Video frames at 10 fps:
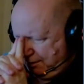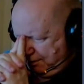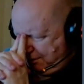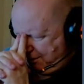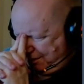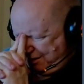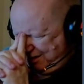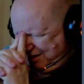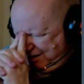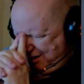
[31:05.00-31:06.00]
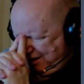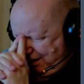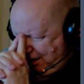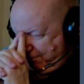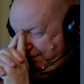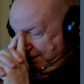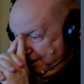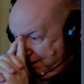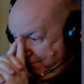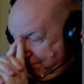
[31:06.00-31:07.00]
uh, but I,
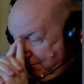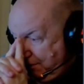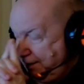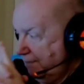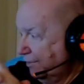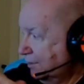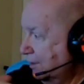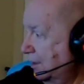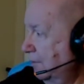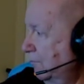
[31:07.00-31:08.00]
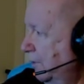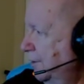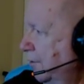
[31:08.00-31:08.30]
you know, I have a ten. I don't.